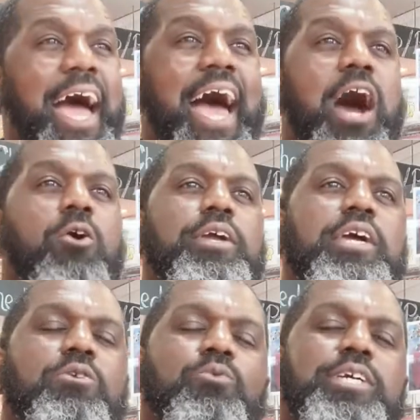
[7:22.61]
How
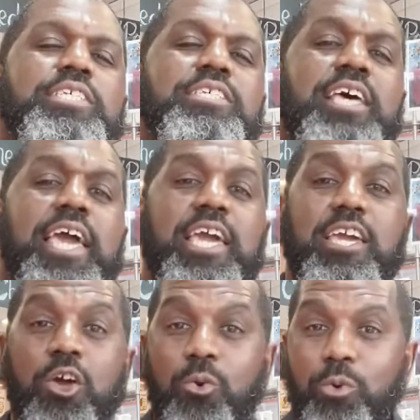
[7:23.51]
can we
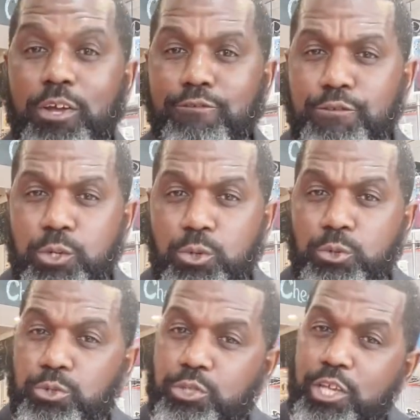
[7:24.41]
say what
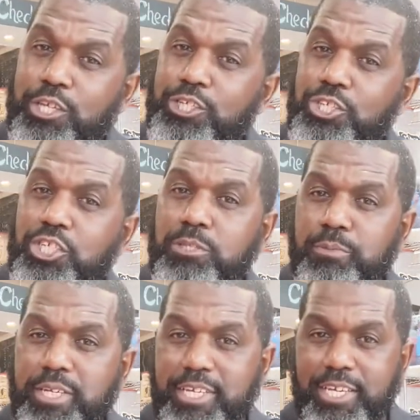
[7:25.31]
foods should
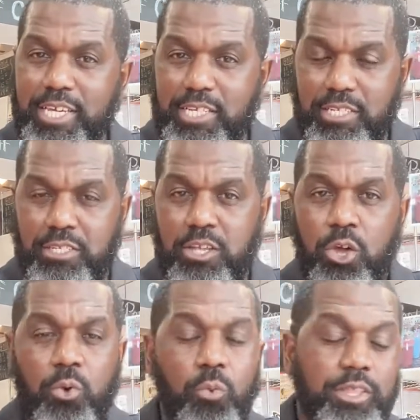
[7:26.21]
be eaten
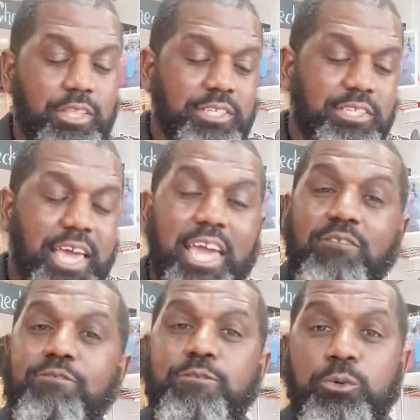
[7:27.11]
when the
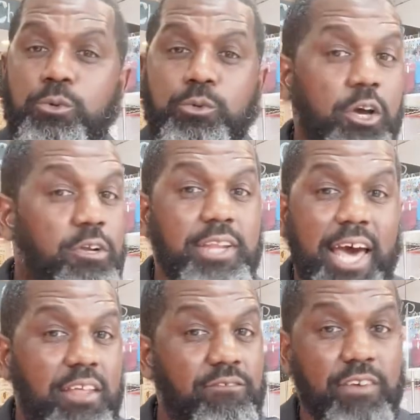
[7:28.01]
same foods are
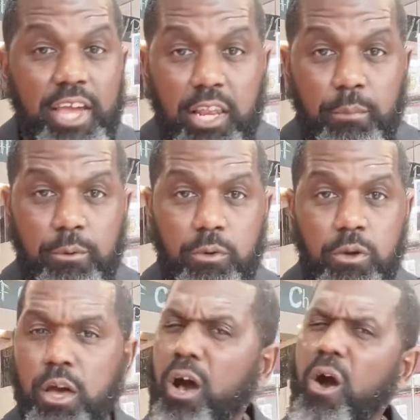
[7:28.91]
not available
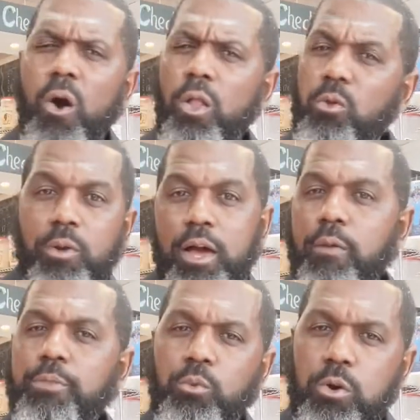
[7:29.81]
all
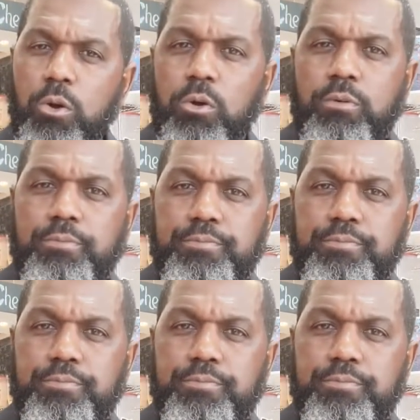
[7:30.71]
around the world?